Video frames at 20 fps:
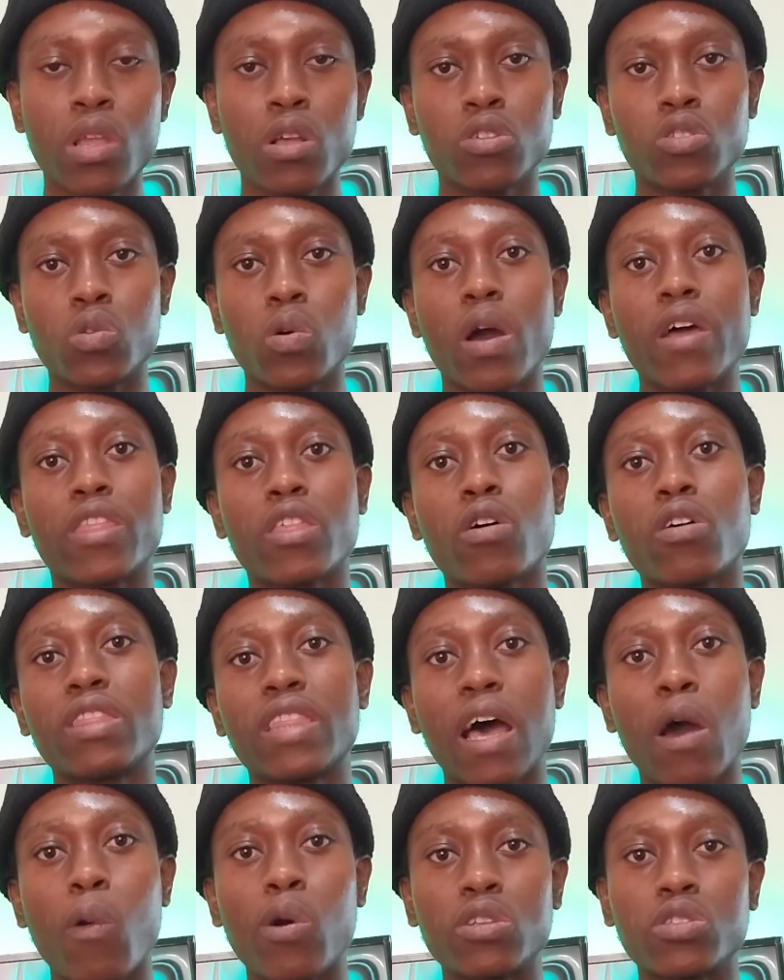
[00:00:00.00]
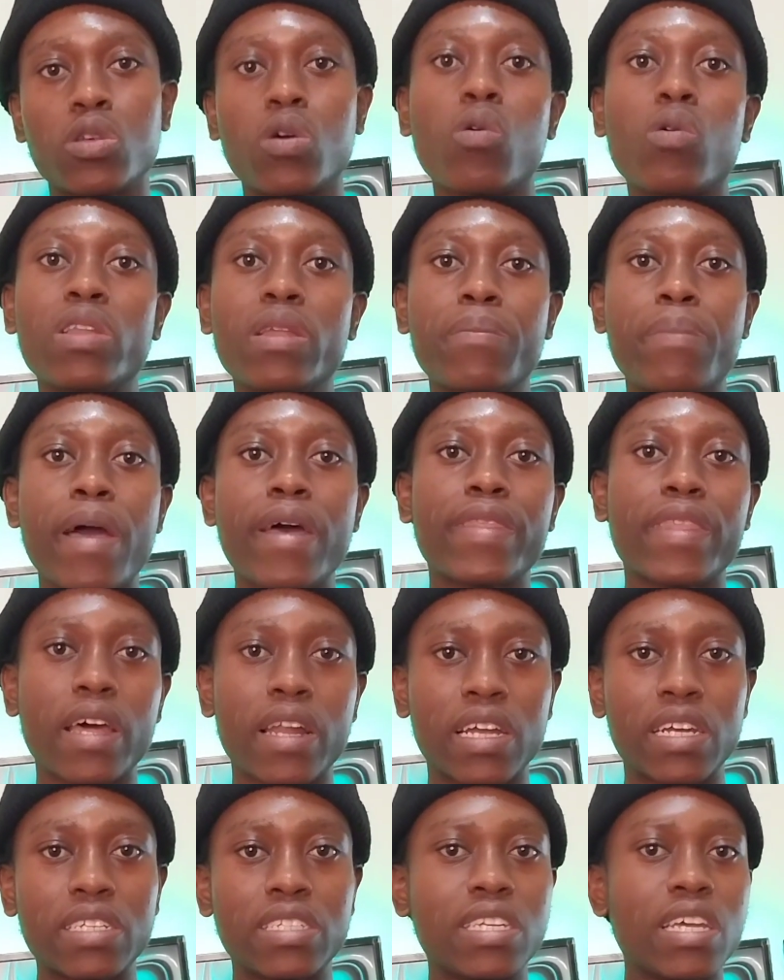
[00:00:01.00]
So I thought that was the only path that
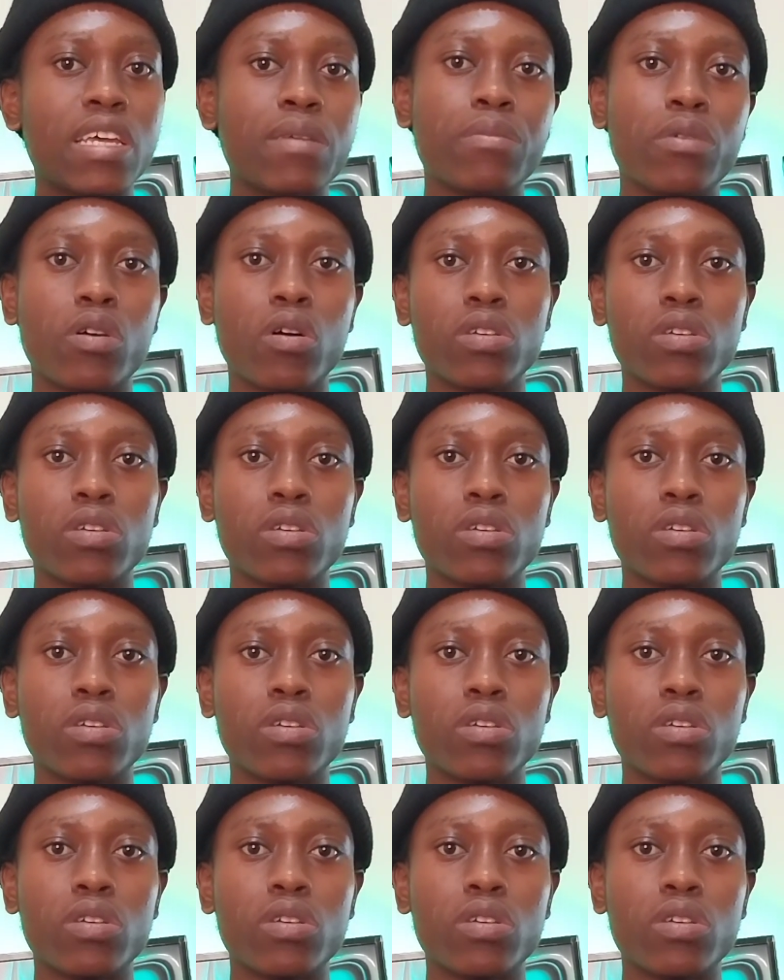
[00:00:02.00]
I can take,